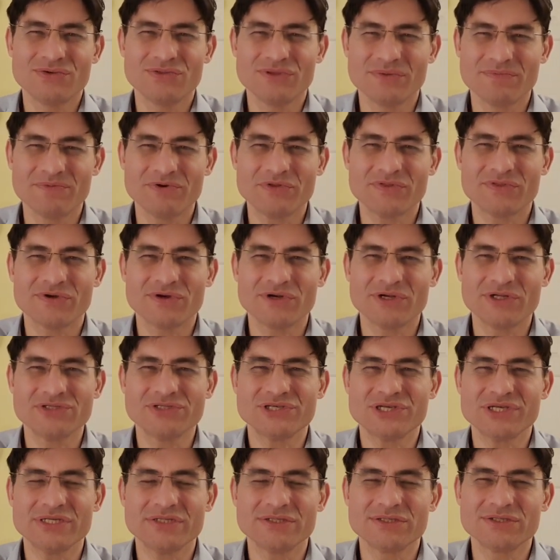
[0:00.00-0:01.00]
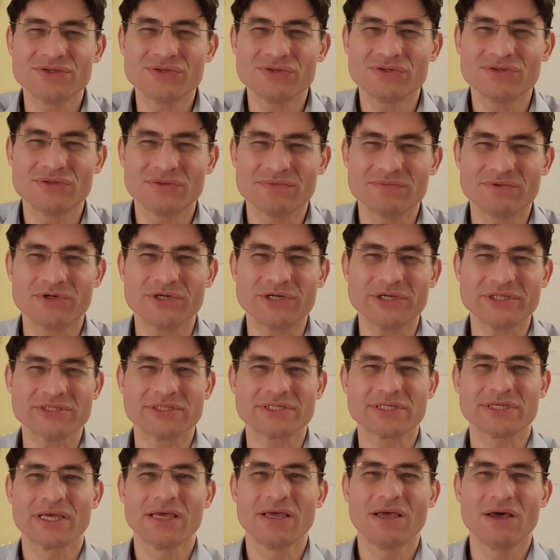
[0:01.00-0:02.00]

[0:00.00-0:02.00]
the pathology, to the point